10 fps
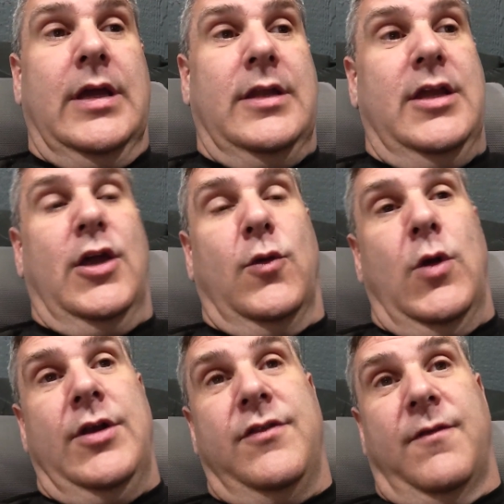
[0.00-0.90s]
and the other
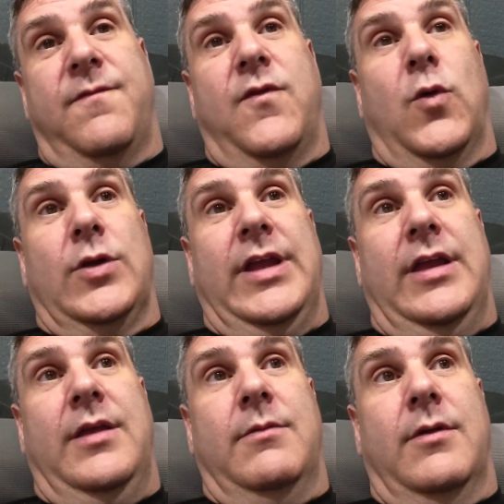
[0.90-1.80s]
one is a
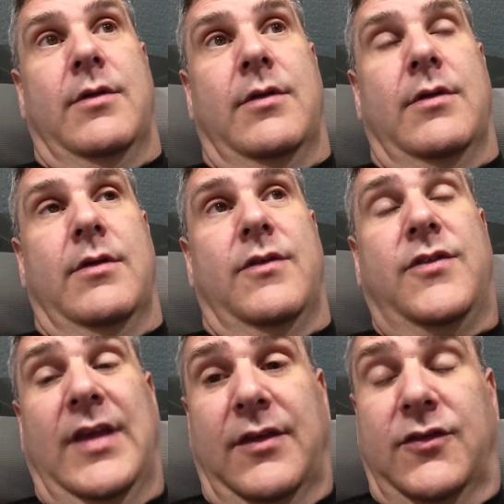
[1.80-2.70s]

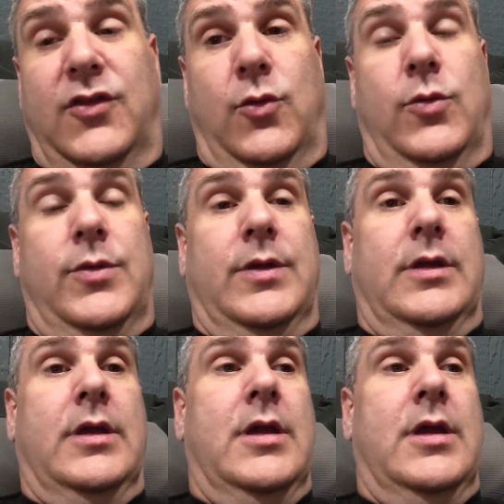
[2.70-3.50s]
46 tooth.